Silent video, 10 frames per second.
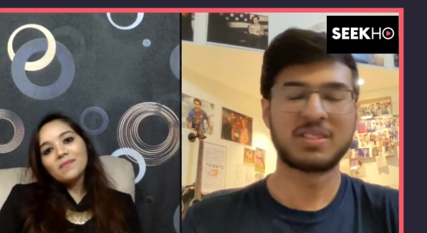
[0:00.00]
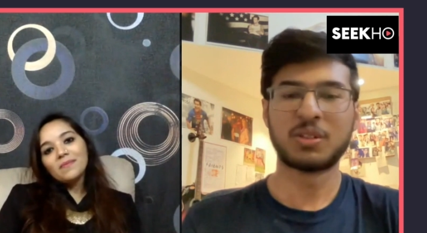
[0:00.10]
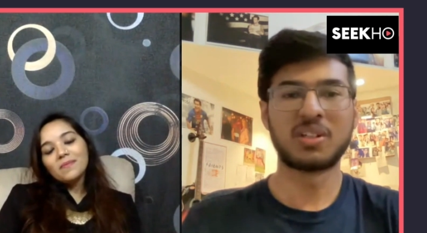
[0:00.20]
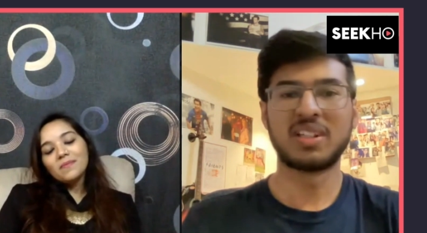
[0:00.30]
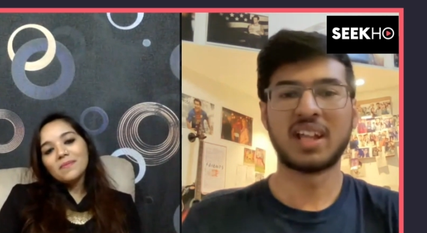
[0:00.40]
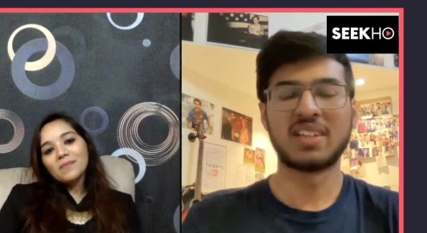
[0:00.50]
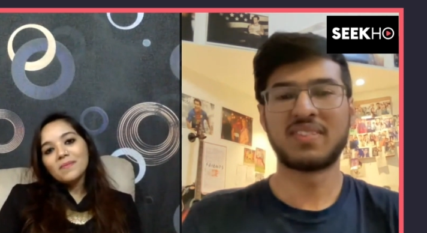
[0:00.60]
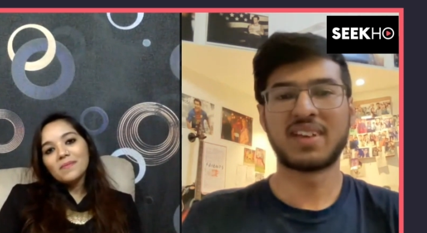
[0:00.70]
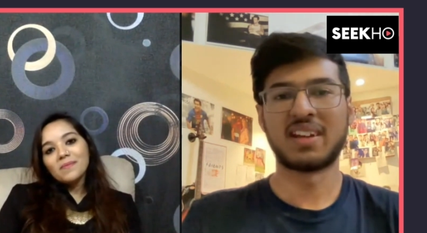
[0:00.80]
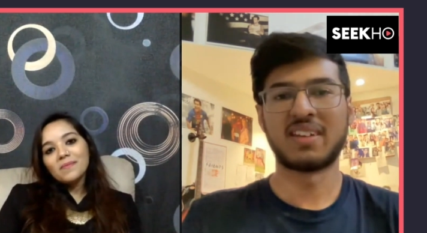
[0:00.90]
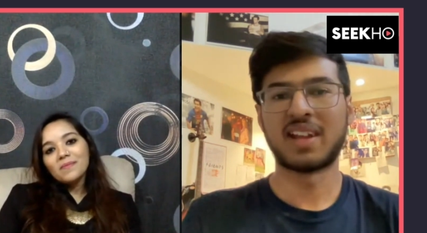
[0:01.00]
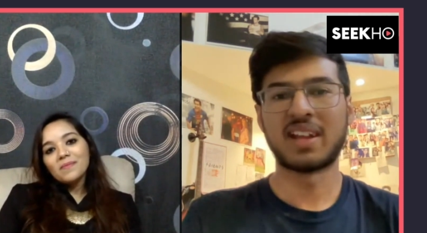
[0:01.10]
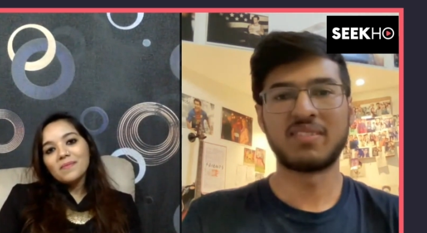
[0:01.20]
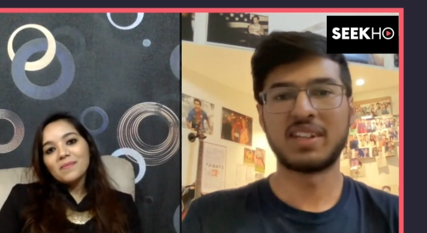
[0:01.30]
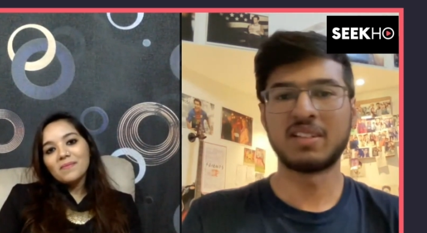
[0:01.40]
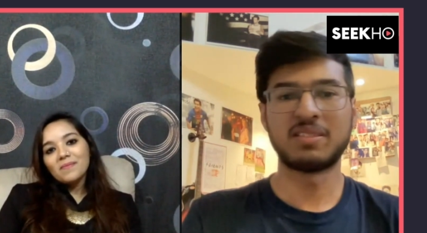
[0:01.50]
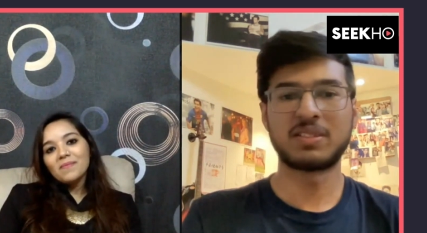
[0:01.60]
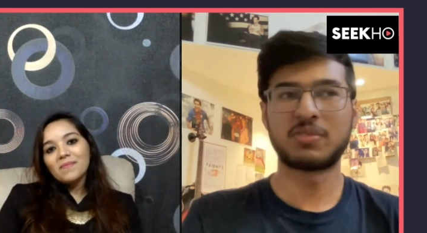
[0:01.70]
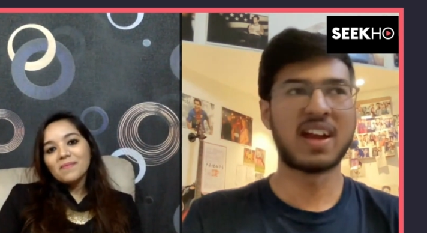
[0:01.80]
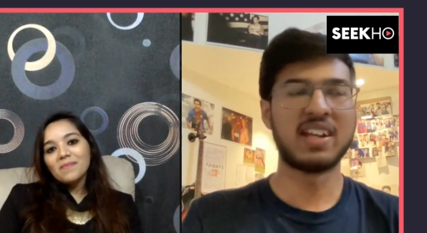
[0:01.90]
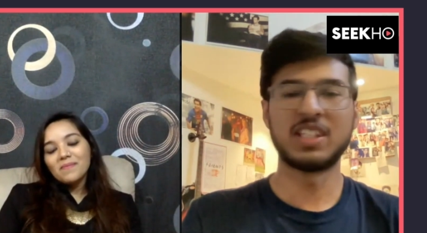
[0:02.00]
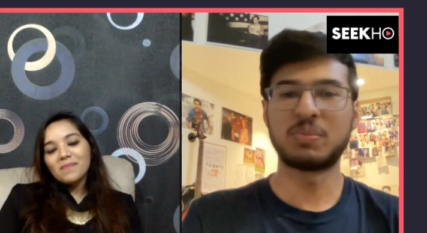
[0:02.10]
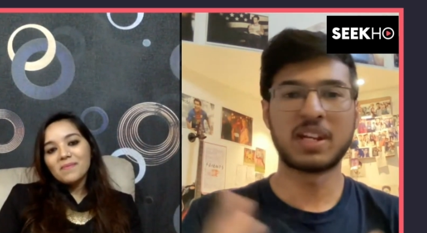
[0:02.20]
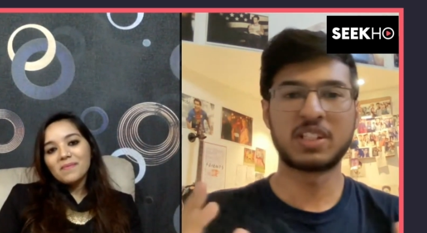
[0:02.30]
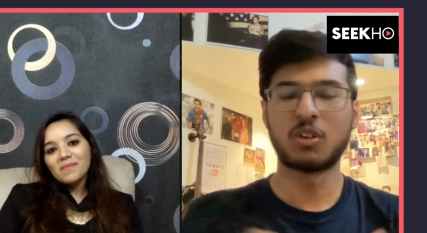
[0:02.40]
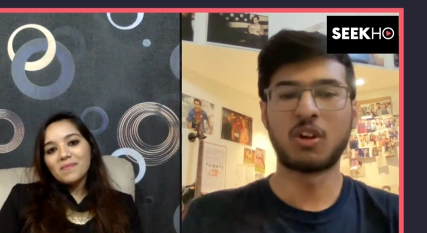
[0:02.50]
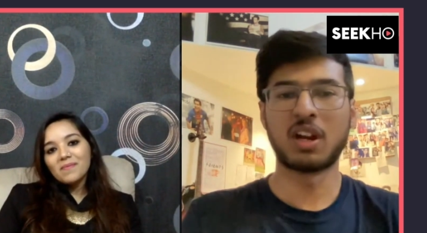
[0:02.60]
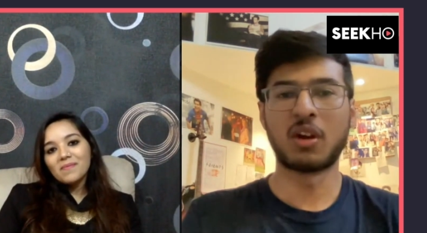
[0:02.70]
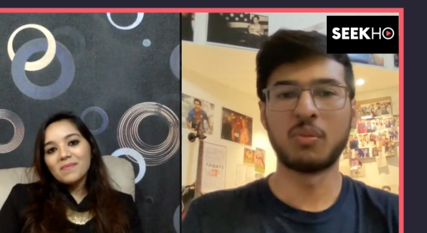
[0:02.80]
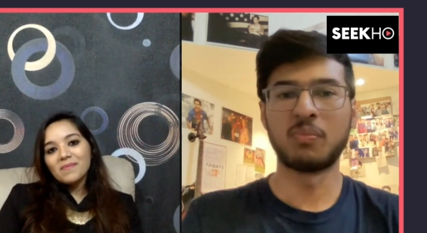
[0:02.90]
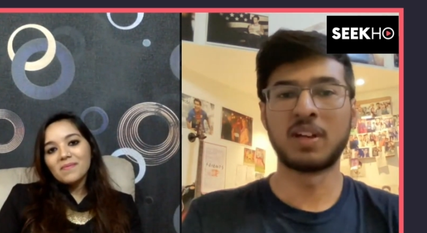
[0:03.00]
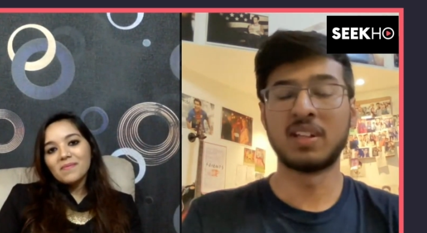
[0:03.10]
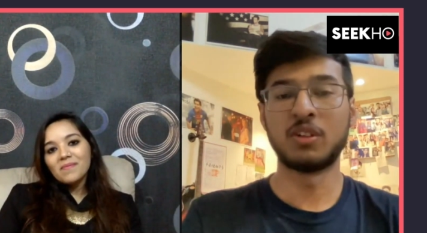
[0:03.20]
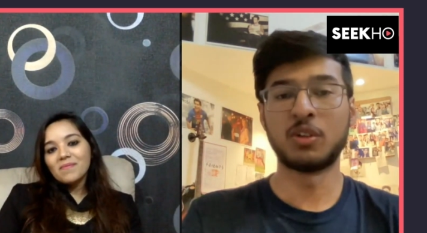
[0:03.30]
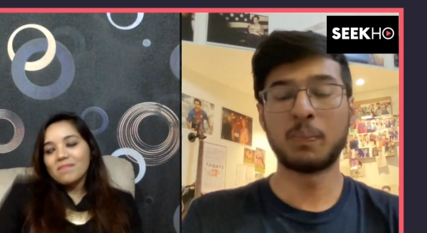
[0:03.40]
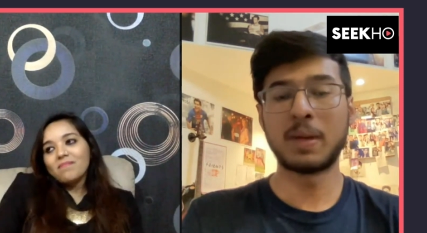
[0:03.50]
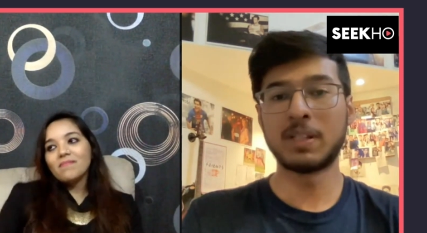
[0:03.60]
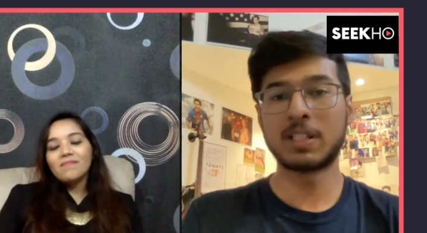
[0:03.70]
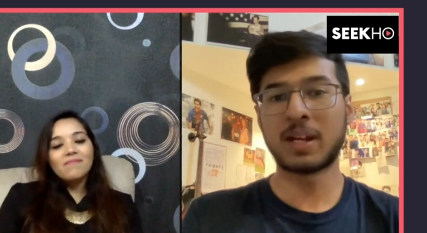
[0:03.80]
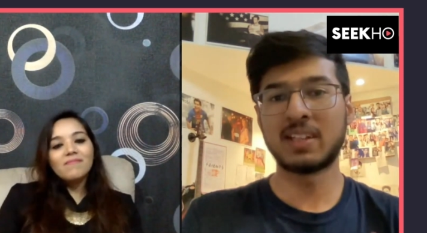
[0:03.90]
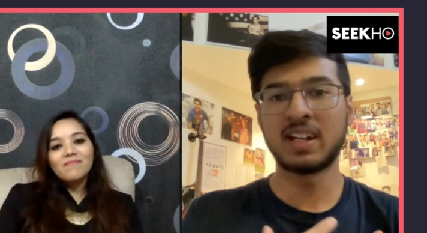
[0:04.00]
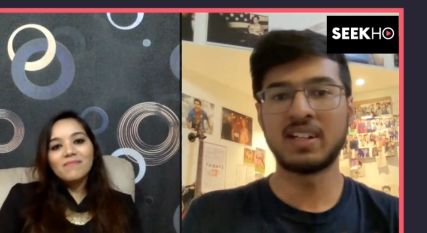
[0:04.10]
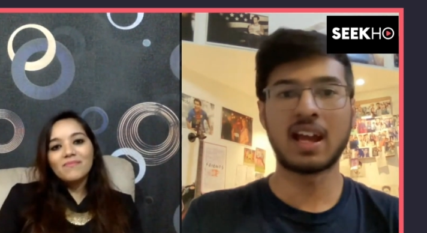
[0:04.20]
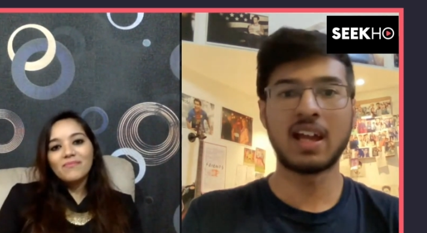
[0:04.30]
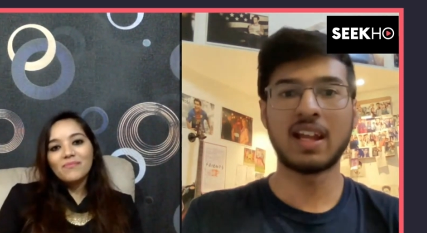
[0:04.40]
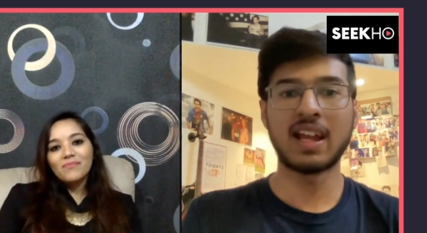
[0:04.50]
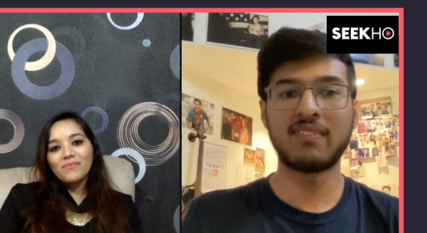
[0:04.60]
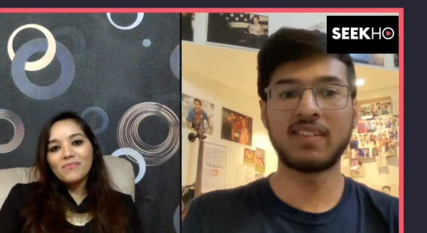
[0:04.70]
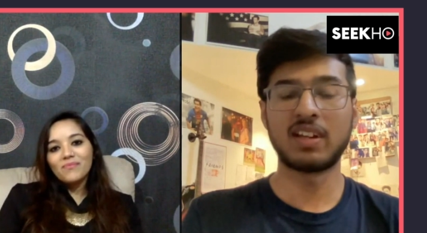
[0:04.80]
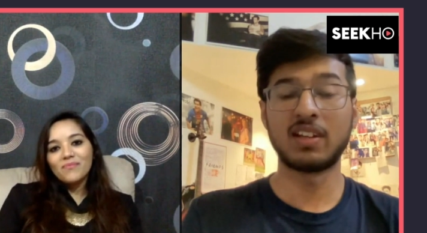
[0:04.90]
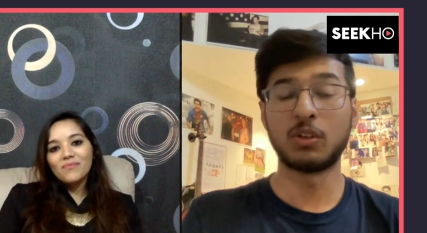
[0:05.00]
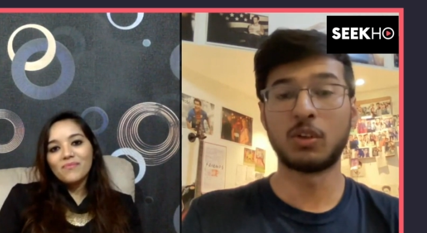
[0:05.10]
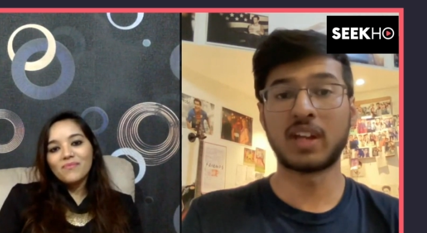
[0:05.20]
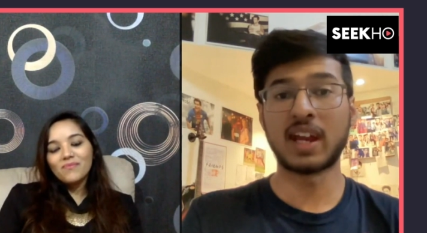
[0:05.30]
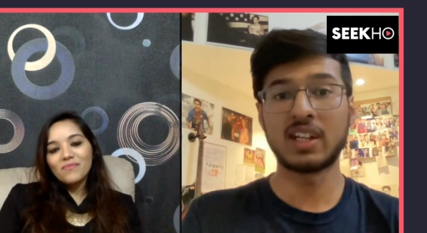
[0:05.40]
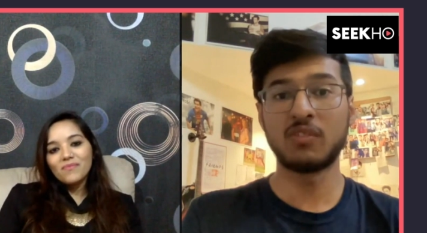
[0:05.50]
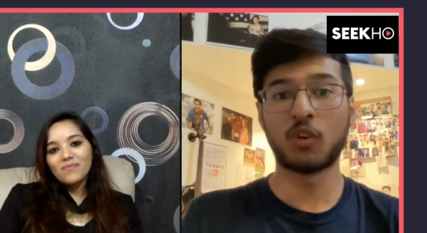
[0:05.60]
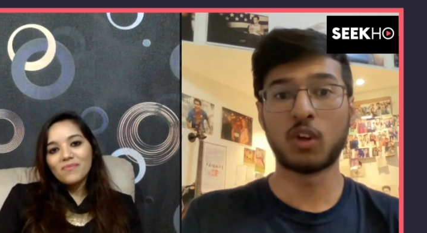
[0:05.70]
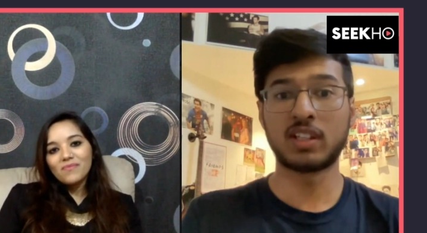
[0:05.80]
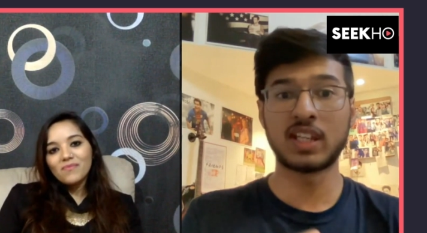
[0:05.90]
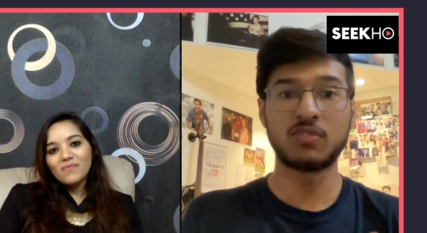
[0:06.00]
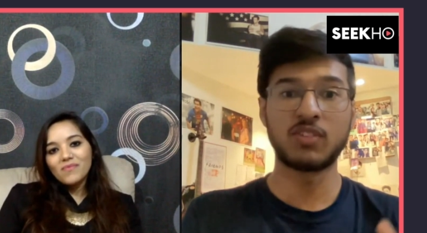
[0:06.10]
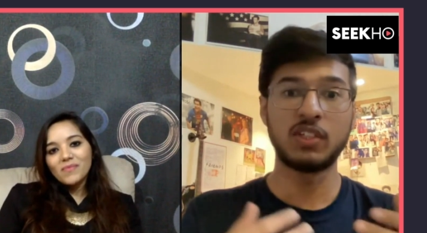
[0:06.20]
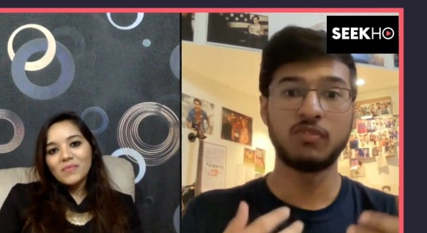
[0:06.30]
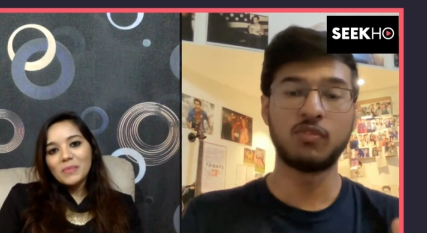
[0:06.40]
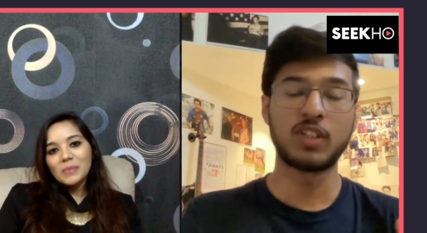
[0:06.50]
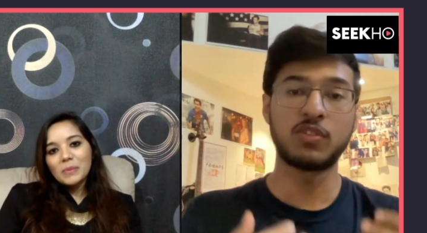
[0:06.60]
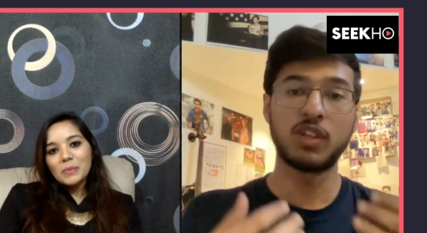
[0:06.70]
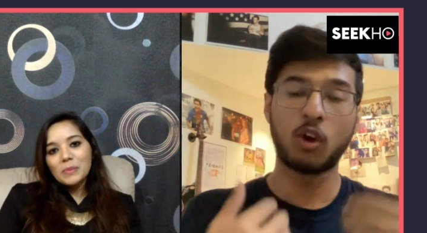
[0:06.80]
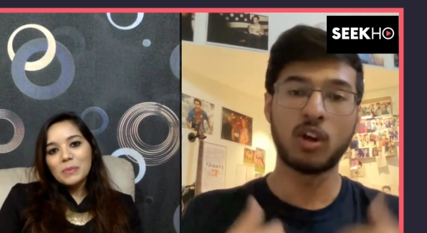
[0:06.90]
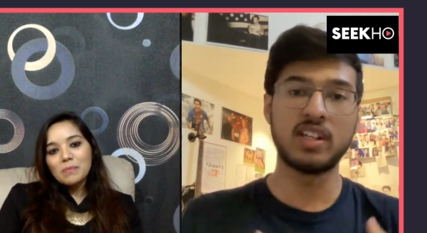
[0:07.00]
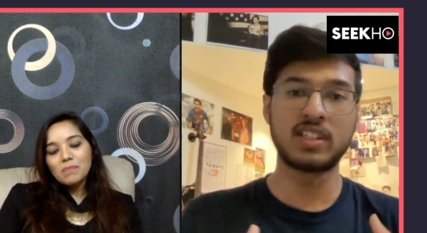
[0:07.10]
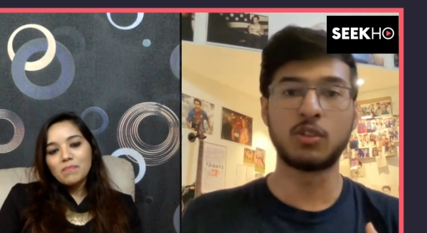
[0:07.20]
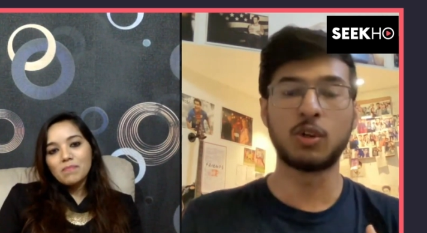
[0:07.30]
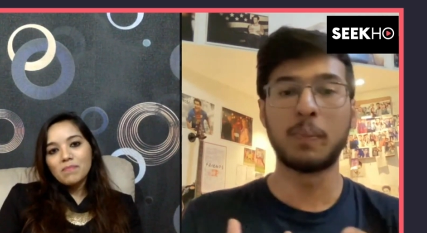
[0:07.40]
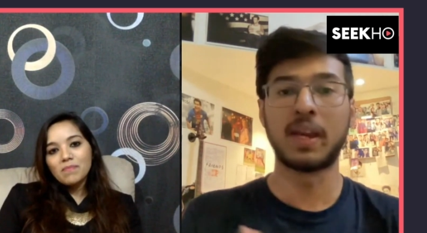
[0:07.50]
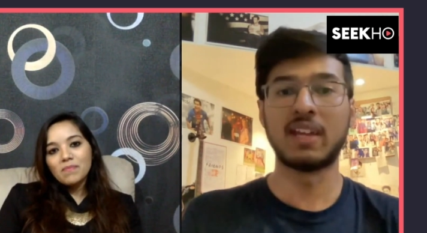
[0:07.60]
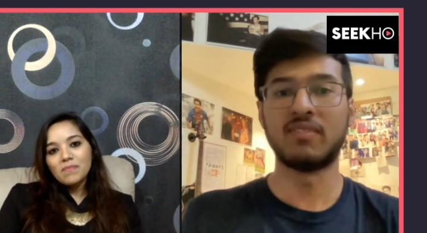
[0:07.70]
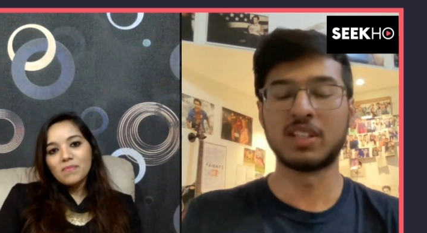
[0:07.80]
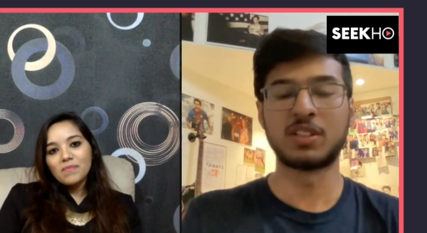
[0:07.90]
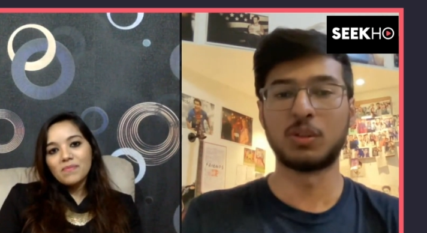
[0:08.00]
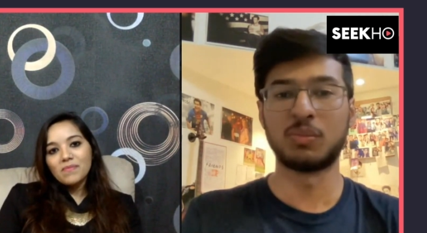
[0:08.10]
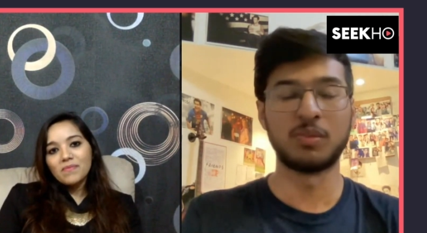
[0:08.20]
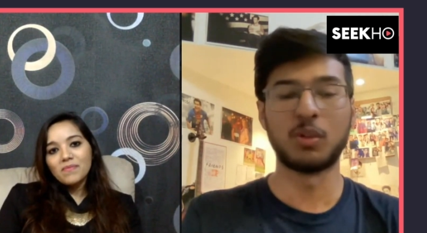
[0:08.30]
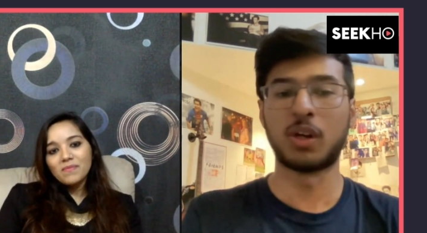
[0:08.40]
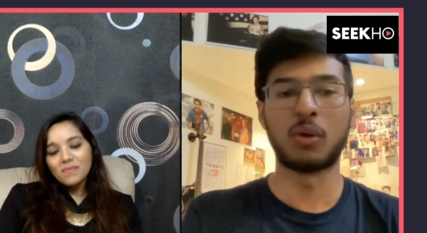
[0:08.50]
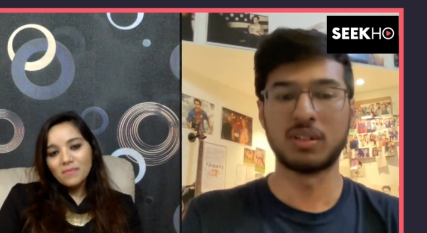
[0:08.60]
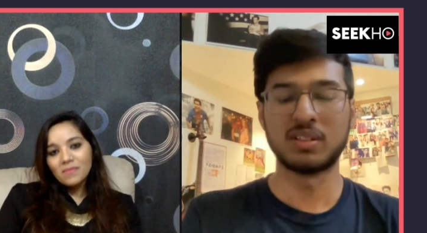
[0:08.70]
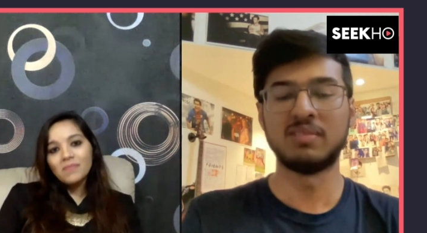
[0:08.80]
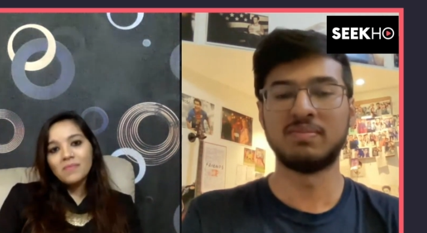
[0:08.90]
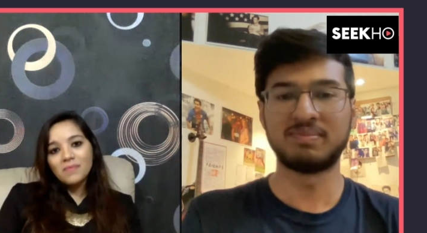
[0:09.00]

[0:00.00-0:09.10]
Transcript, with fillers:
Speaker 1: totally that's fair enough like we can find inspiration all around uh, you know people spend their entire life uh, you know getting what things we which we already you know begin with so no doubt mm-hmm